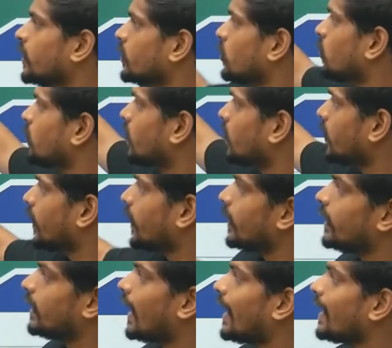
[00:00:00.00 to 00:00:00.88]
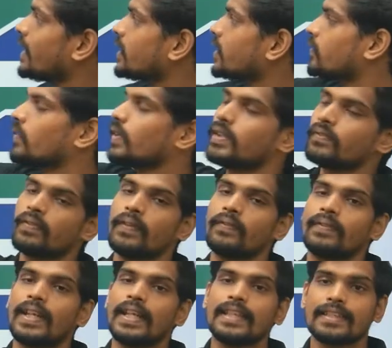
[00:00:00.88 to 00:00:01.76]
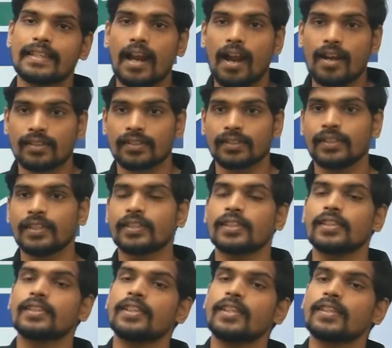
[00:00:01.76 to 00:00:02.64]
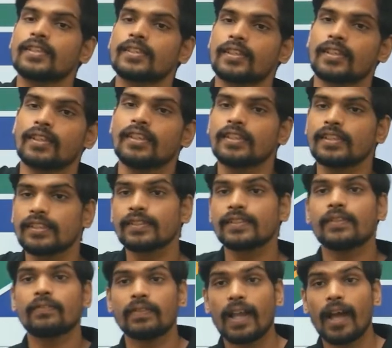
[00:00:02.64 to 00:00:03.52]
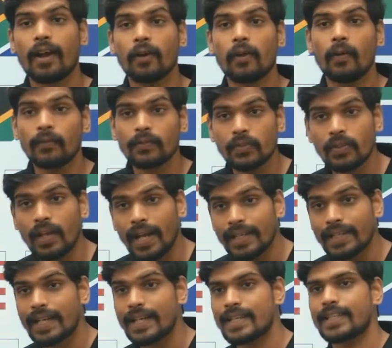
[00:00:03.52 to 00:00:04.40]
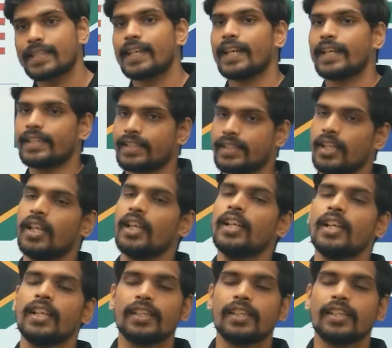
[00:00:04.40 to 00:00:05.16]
So 13 lines with 50 stars. This is the flag of United States.